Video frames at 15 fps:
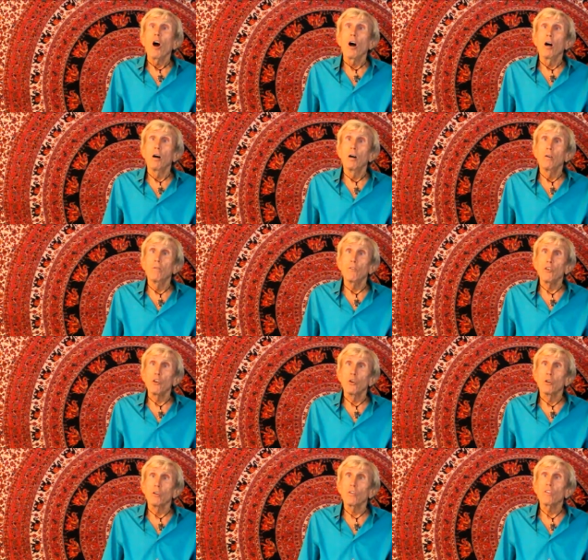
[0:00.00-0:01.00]
of
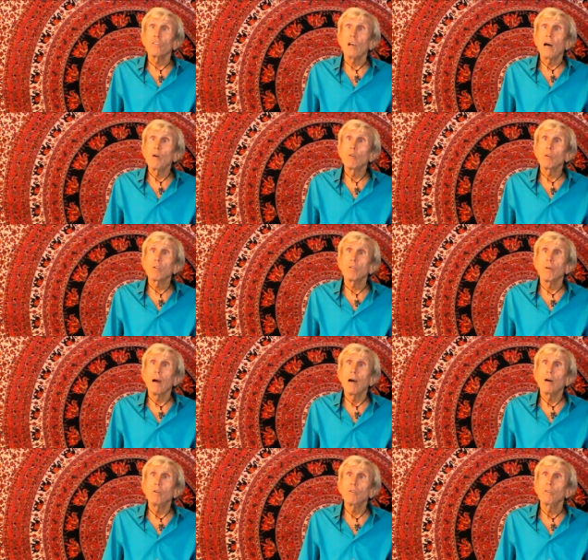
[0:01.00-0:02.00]
your
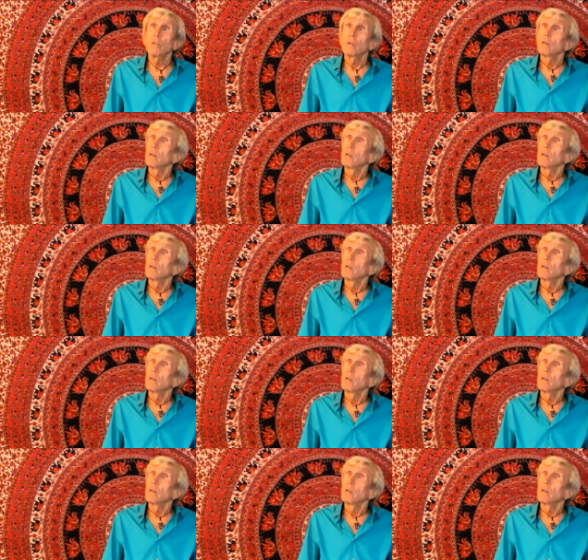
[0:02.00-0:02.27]
sauerkraut,